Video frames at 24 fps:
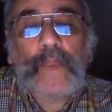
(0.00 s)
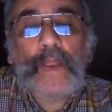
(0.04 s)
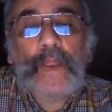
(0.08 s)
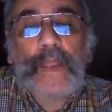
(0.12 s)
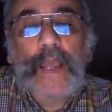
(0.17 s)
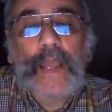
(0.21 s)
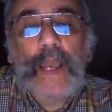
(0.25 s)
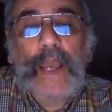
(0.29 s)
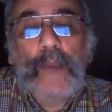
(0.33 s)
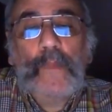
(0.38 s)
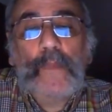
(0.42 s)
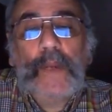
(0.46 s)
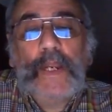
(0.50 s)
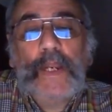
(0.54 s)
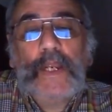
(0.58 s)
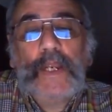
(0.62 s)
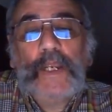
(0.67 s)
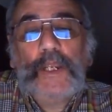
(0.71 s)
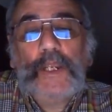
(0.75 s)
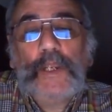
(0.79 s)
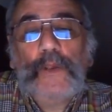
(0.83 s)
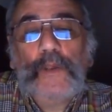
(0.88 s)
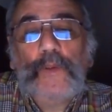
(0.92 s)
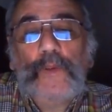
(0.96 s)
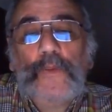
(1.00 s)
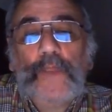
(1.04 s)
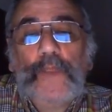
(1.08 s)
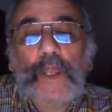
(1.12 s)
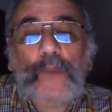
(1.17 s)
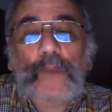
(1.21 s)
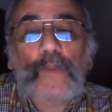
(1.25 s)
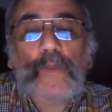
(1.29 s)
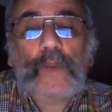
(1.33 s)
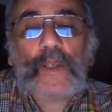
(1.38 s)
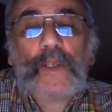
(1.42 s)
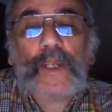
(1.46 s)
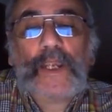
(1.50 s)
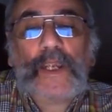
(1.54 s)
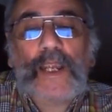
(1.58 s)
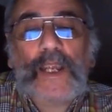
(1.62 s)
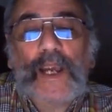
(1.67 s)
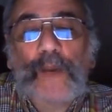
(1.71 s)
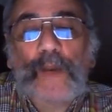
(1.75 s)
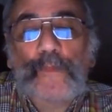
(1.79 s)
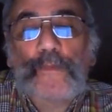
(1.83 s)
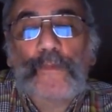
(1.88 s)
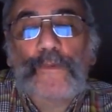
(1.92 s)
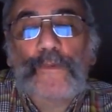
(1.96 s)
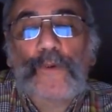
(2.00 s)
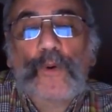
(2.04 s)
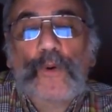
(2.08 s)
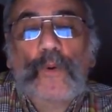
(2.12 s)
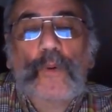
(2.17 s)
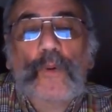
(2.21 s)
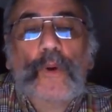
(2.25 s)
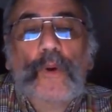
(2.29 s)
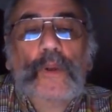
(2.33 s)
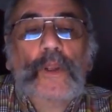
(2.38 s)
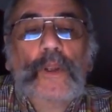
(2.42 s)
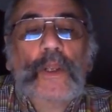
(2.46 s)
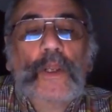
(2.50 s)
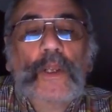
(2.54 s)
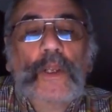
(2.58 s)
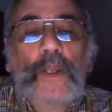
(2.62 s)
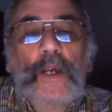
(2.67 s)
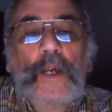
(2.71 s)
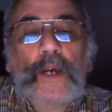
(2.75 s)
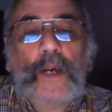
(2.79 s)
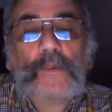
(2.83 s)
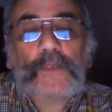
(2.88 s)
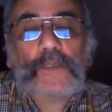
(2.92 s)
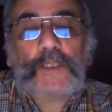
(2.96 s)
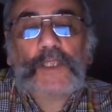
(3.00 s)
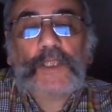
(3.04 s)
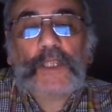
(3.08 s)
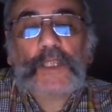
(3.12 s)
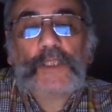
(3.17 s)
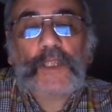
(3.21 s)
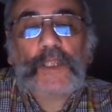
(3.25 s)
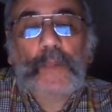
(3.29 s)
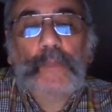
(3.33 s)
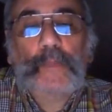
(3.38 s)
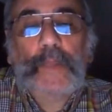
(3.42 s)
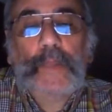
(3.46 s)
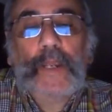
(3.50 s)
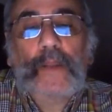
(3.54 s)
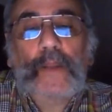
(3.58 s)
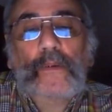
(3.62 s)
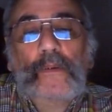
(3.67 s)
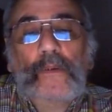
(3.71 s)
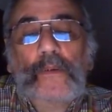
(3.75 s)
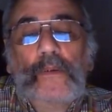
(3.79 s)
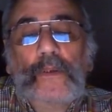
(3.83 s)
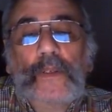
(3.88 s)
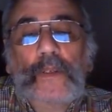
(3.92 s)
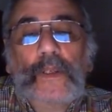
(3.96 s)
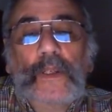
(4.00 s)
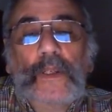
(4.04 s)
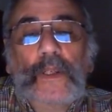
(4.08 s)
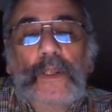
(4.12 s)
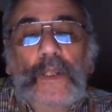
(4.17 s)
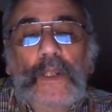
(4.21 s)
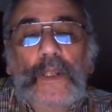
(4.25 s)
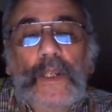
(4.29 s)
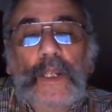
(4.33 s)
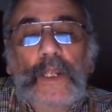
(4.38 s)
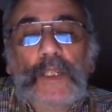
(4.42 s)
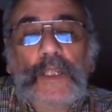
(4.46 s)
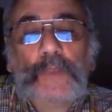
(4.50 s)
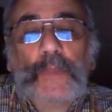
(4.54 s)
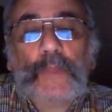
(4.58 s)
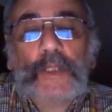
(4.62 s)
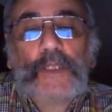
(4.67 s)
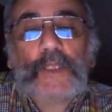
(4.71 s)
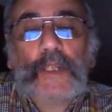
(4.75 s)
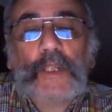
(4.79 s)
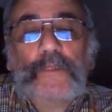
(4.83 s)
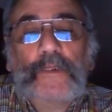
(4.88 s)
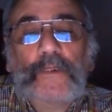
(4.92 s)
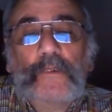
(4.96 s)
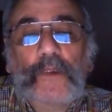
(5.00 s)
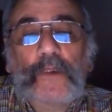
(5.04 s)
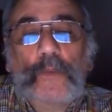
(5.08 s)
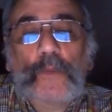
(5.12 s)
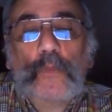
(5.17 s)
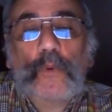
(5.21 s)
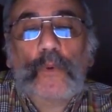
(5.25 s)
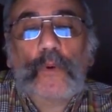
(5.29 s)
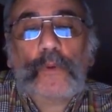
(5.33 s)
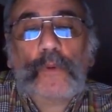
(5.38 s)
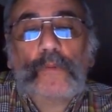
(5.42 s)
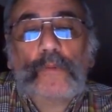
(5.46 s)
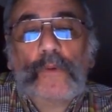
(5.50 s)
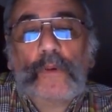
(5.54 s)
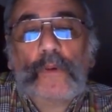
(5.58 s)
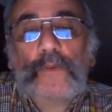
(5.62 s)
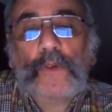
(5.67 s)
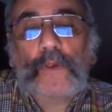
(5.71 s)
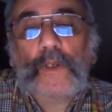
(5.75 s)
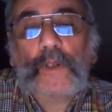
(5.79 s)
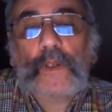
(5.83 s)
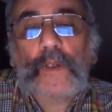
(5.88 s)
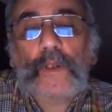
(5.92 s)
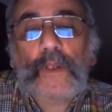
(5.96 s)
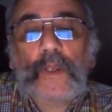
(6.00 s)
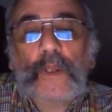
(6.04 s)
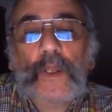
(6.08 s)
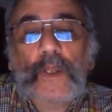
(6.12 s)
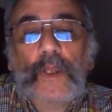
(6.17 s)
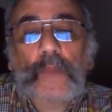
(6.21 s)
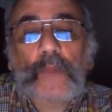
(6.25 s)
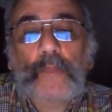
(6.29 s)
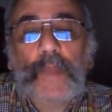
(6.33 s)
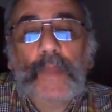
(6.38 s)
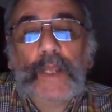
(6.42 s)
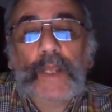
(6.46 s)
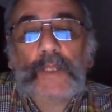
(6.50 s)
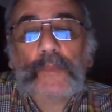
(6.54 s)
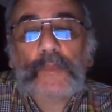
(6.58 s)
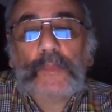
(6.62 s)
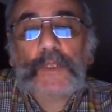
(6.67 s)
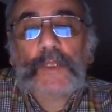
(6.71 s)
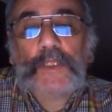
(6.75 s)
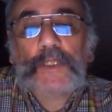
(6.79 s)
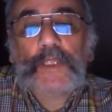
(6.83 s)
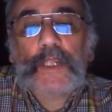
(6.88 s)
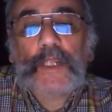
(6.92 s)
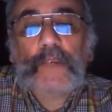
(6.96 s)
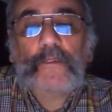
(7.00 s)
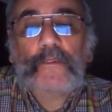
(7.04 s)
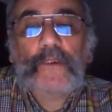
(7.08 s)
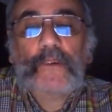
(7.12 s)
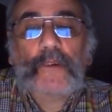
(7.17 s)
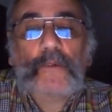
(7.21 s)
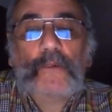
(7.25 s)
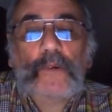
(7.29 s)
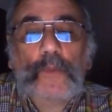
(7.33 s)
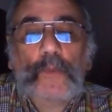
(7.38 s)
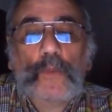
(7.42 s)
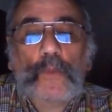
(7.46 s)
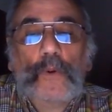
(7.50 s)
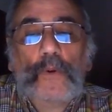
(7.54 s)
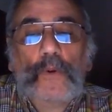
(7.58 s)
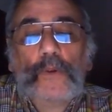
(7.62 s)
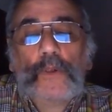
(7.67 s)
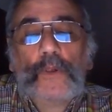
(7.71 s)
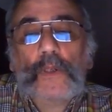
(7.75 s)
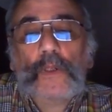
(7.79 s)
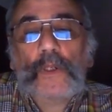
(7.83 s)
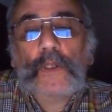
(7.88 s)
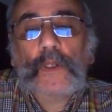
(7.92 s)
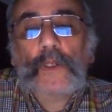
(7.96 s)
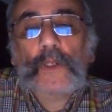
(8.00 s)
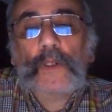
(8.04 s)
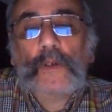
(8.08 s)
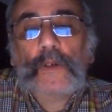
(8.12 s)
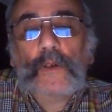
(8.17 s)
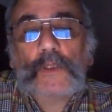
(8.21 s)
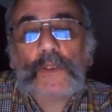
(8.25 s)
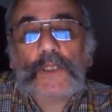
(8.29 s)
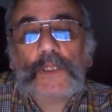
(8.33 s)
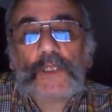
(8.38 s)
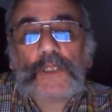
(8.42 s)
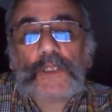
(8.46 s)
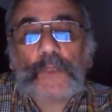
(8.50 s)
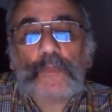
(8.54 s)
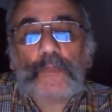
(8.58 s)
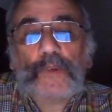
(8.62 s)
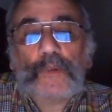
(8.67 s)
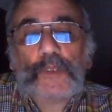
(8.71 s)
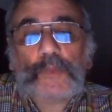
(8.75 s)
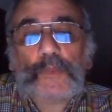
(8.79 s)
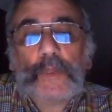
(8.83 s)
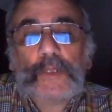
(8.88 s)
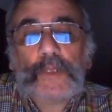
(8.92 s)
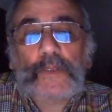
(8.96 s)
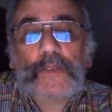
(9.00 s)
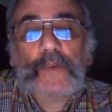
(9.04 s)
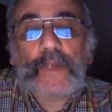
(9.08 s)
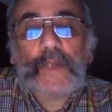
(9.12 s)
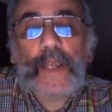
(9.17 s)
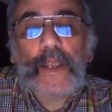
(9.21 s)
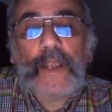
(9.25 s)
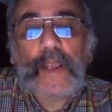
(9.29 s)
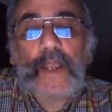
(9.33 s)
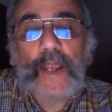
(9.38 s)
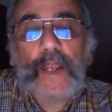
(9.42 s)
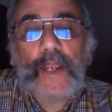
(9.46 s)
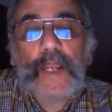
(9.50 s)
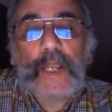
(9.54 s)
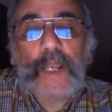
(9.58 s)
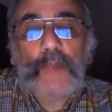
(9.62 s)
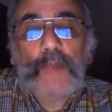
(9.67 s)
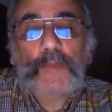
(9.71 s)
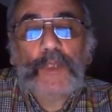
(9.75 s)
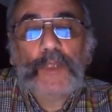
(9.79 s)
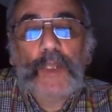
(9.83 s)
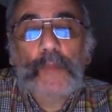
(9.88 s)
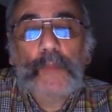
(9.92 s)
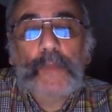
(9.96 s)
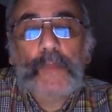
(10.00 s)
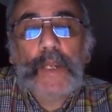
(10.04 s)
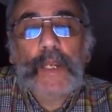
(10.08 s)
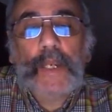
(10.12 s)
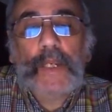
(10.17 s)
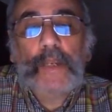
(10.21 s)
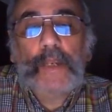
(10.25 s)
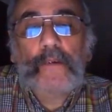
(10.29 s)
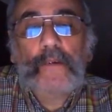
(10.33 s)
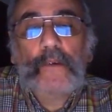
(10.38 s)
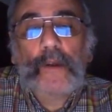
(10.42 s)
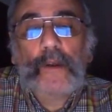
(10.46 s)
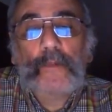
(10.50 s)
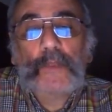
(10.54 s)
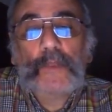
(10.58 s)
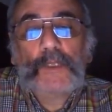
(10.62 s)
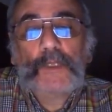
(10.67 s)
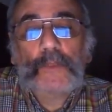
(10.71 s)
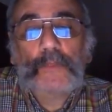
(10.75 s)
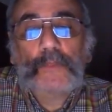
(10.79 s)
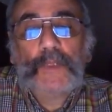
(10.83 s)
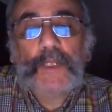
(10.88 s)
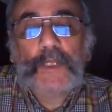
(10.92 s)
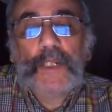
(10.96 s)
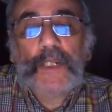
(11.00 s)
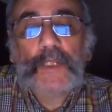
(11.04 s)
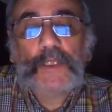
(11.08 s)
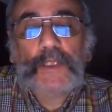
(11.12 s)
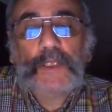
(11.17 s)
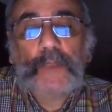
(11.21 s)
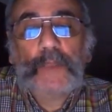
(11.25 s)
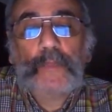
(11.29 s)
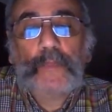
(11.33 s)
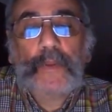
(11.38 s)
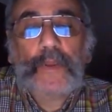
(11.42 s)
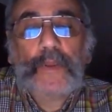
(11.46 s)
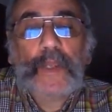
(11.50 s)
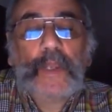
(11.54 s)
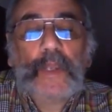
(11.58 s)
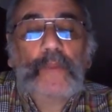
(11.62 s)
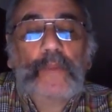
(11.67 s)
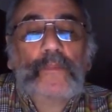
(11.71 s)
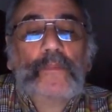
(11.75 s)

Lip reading: How many do you think would come forward after such an appeal, especially if a reward were offered, be it a material reward or just the prospect of getting their names in the media along with some tea and sympathy?